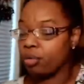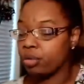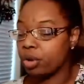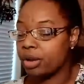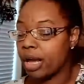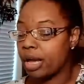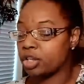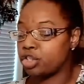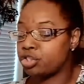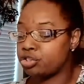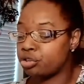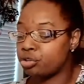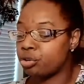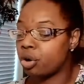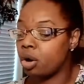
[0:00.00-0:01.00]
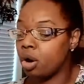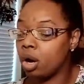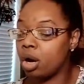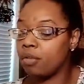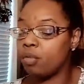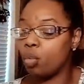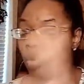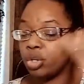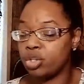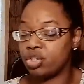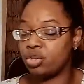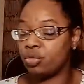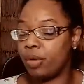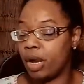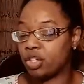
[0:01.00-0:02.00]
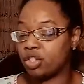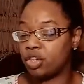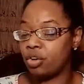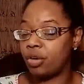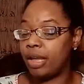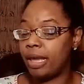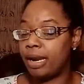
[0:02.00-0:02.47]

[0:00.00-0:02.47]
not sure of which direction you're headed